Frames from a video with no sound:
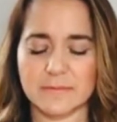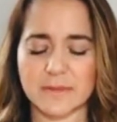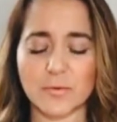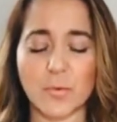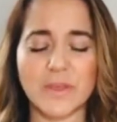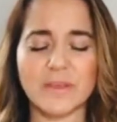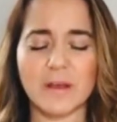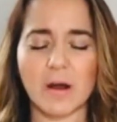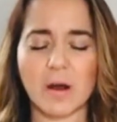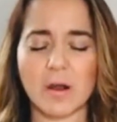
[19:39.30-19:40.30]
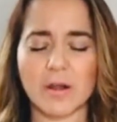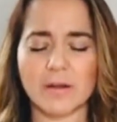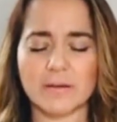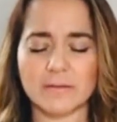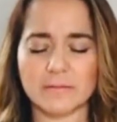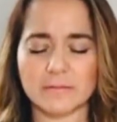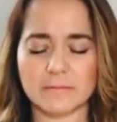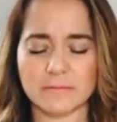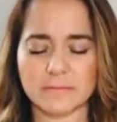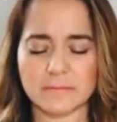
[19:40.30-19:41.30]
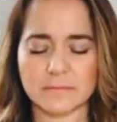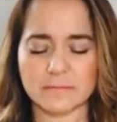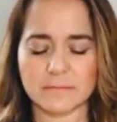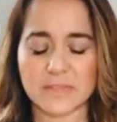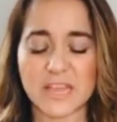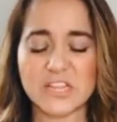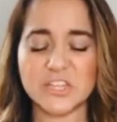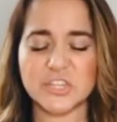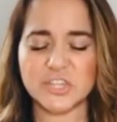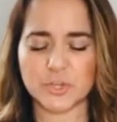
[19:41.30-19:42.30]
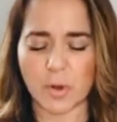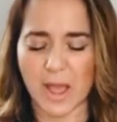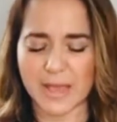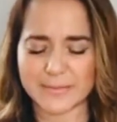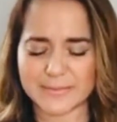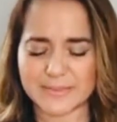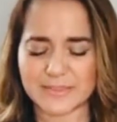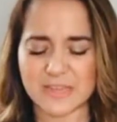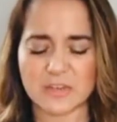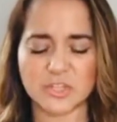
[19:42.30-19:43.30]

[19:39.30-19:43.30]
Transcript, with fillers: And we are ancient tribes